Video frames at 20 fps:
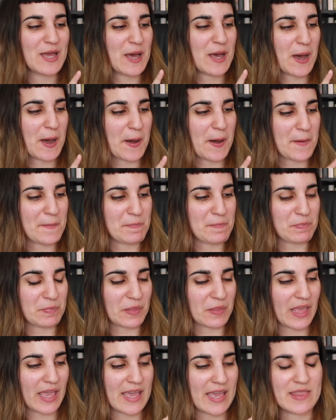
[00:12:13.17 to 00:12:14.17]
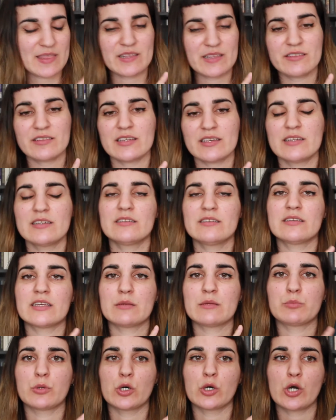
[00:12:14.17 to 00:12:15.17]
And this is
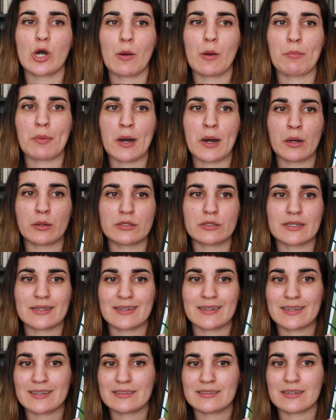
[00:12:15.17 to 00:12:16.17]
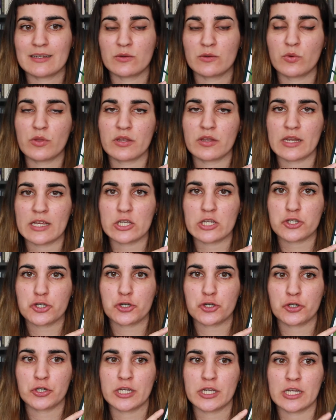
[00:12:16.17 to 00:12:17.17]
a book about connecting with
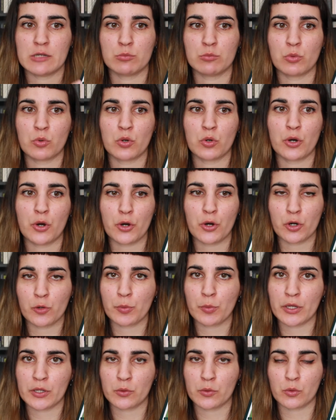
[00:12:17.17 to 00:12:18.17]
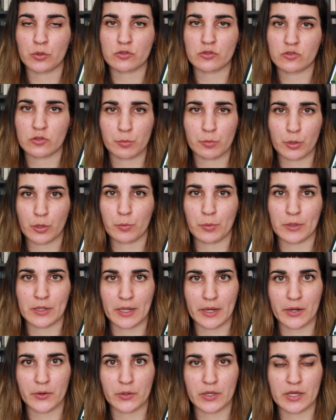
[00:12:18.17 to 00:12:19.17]
nature in more urban or suburban
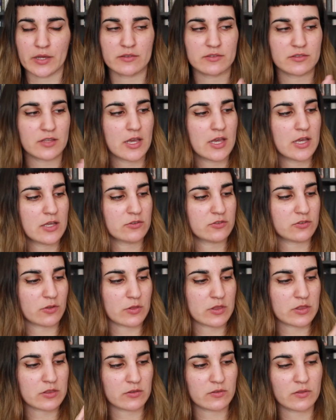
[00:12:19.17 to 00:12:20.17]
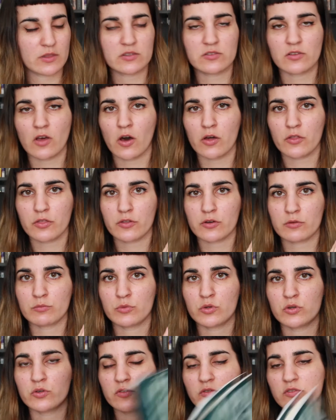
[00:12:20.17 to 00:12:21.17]
areas. So this author
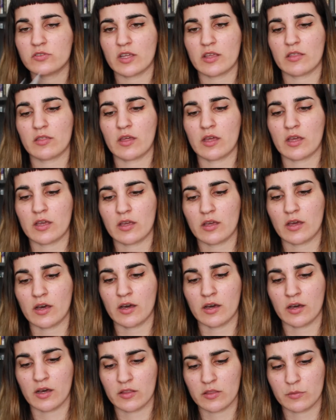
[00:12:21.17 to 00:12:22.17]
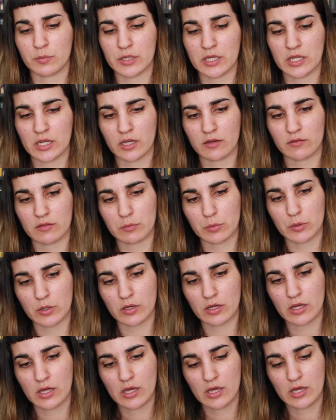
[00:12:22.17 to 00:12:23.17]
moves, I think, at the beginning of the book,